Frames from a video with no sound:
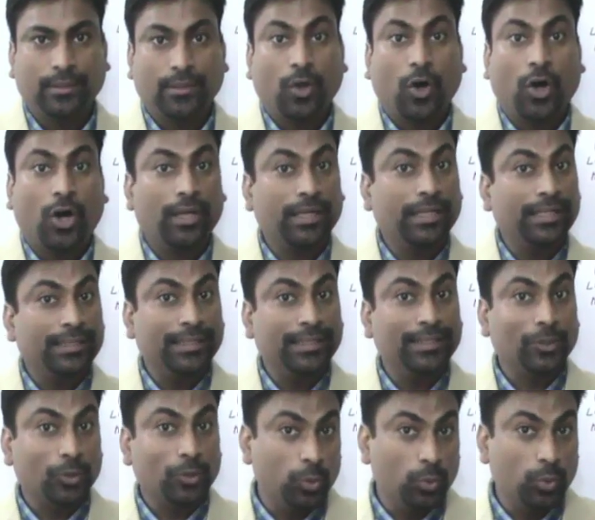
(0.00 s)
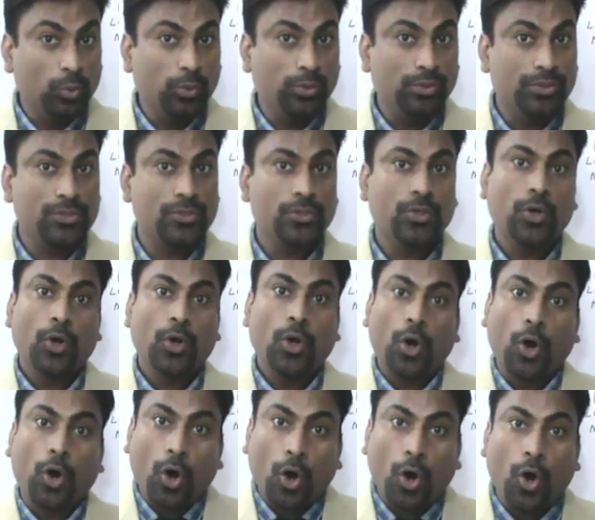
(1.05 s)
or it includes
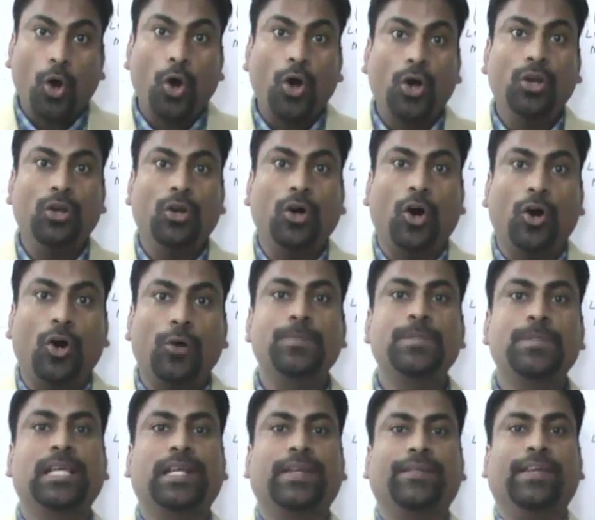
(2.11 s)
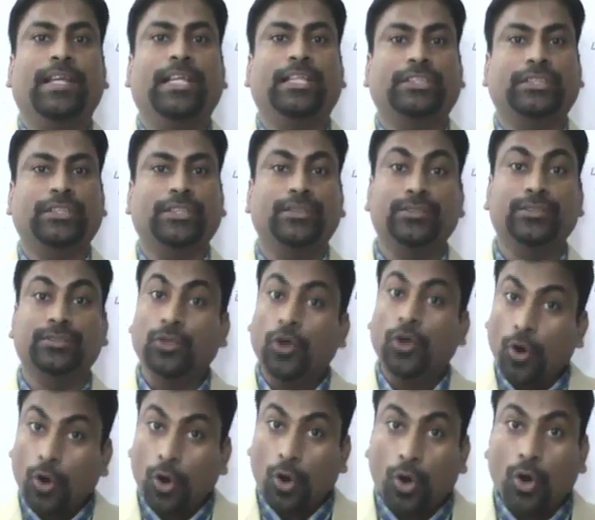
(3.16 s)
all observations,
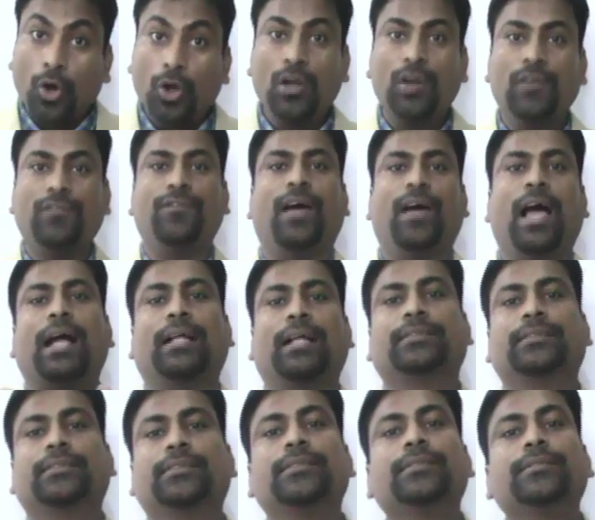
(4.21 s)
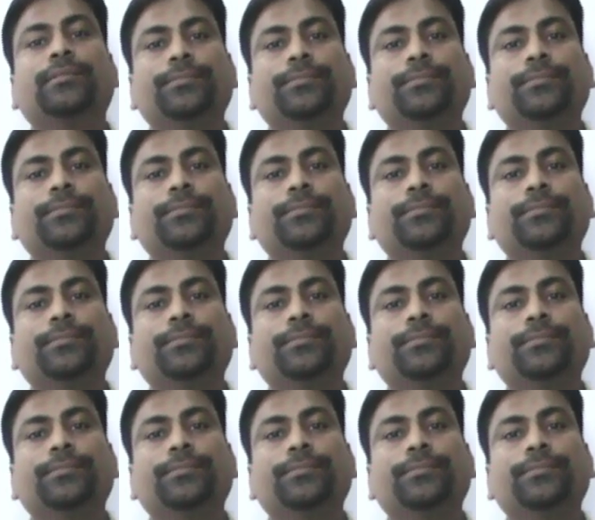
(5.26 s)
all facts.